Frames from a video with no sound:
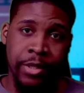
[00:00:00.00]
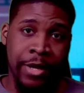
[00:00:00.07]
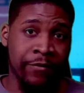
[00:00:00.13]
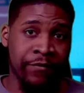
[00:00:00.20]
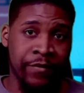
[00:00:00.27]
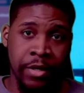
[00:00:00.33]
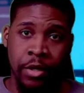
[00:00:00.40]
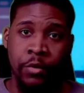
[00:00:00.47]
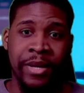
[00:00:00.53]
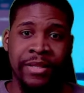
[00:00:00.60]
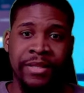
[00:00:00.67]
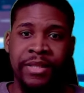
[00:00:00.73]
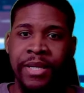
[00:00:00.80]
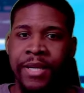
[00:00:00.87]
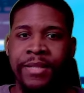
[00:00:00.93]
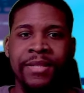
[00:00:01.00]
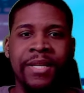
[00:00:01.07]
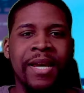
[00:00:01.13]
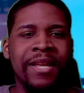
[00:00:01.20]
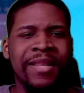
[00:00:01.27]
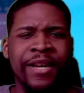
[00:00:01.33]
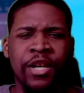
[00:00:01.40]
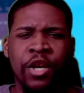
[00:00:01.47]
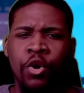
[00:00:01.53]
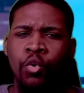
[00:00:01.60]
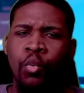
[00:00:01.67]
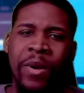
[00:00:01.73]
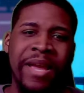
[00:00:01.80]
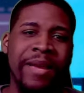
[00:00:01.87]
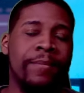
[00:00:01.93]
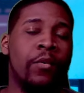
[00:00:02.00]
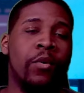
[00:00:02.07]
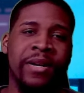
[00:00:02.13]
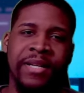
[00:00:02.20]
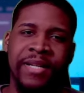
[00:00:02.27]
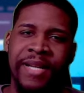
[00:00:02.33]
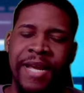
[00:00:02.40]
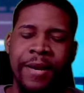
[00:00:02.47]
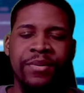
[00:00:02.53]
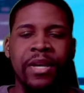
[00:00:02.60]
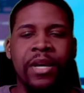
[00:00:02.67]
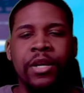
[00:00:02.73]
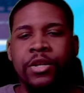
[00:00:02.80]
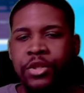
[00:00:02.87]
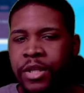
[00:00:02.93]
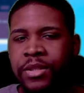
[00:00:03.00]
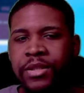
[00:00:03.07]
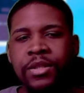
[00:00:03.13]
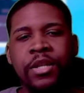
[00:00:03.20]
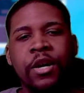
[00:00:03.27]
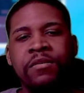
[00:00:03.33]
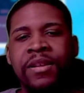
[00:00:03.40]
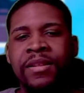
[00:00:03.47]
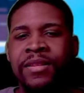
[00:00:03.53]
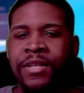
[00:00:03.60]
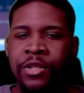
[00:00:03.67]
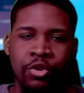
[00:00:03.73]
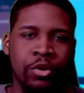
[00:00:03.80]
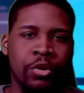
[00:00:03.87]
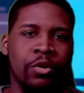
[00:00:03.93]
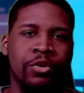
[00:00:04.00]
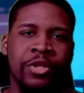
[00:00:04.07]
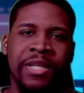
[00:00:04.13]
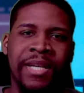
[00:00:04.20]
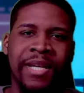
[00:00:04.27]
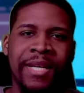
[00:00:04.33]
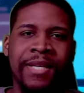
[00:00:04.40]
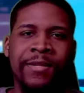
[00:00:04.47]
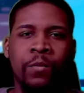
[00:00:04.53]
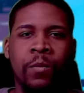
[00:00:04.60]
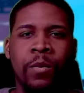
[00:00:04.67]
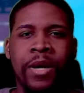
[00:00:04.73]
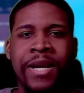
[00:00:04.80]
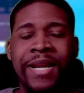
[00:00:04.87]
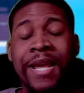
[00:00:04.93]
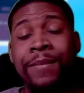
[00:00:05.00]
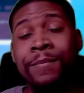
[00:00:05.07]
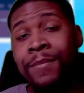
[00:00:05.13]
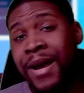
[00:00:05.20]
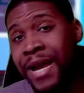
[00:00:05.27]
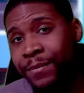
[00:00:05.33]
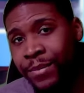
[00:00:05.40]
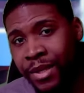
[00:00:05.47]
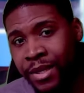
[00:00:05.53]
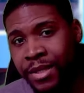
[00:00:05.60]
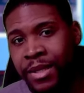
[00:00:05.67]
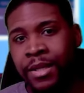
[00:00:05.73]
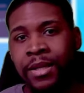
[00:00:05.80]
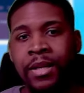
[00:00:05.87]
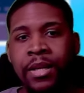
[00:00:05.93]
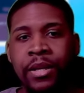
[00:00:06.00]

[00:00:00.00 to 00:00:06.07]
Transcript: of video essays that go way more in depth. Just know that this trilogy is what, in my opinion,